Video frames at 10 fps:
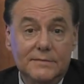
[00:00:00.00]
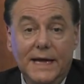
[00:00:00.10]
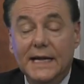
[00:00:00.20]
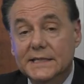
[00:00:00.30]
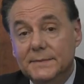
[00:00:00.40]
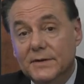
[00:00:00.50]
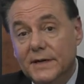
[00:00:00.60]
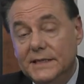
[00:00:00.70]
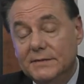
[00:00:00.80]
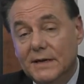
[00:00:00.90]
Mass
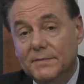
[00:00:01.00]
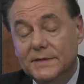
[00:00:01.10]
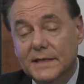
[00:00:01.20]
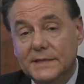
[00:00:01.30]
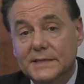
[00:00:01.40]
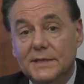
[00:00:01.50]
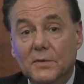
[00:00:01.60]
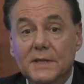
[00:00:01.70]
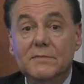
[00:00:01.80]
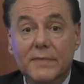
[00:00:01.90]
immigration represents the
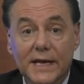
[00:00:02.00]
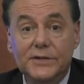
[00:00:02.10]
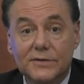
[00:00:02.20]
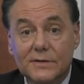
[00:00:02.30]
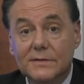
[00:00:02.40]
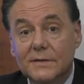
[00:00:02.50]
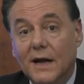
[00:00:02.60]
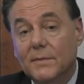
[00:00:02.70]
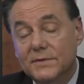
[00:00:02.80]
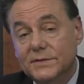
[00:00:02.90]
only major
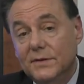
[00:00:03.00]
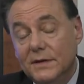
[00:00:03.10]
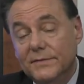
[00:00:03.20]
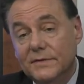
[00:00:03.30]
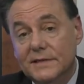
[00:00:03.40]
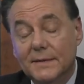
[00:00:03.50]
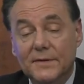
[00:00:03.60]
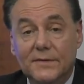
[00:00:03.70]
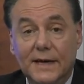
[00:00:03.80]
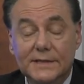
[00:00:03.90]
opportunity for the
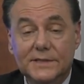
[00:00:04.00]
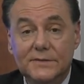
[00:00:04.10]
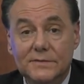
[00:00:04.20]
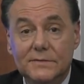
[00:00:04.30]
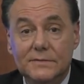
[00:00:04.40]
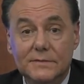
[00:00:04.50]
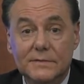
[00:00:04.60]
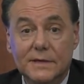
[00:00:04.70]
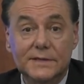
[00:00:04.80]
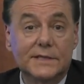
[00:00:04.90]
Democrats to
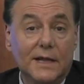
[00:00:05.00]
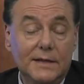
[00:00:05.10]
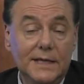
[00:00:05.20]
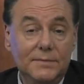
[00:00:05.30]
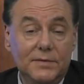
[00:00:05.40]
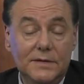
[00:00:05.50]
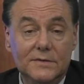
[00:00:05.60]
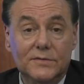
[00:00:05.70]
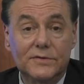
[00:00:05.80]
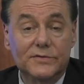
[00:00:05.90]
consolidate
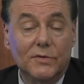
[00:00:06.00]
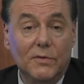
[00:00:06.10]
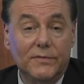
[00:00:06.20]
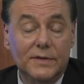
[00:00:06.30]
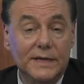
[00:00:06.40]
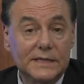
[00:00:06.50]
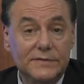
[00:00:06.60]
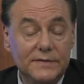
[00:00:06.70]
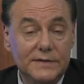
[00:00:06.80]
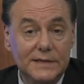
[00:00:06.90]
political control for the next
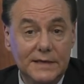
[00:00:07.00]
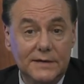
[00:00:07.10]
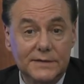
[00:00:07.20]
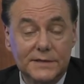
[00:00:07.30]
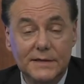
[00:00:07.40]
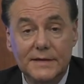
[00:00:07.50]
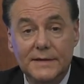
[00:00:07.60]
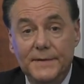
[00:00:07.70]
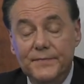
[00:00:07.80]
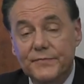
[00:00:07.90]
50 years.
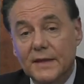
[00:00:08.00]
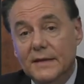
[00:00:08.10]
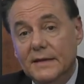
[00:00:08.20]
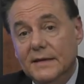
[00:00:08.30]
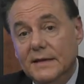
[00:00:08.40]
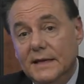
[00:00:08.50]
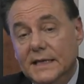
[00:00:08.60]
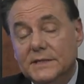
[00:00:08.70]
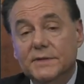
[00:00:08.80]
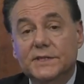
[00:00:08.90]

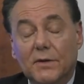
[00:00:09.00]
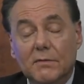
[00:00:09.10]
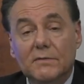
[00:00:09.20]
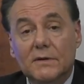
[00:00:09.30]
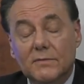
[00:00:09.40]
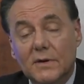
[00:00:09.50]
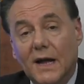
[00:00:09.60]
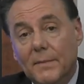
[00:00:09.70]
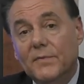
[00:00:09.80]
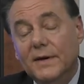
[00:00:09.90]
And as a result, we're, we're
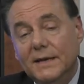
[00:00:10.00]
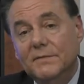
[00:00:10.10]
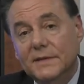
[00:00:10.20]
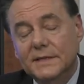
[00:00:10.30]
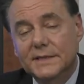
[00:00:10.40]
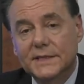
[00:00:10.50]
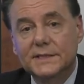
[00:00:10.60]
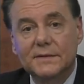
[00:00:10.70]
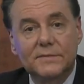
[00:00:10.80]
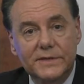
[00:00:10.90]
operating within a
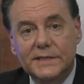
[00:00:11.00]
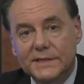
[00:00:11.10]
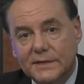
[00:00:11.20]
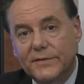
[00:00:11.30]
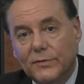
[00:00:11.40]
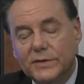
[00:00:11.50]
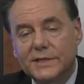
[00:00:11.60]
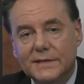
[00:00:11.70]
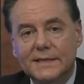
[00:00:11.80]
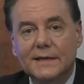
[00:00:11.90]
system which is
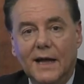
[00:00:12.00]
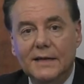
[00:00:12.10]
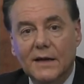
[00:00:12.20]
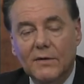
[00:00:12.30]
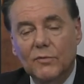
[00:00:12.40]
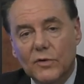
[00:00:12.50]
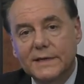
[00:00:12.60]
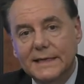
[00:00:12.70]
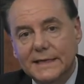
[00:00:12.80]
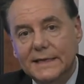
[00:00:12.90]
unfortunately not
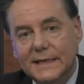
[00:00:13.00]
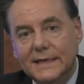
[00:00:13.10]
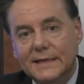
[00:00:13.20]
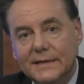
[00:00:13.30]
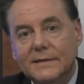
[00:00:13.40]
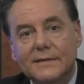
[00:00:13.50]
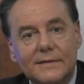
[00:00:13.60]
working in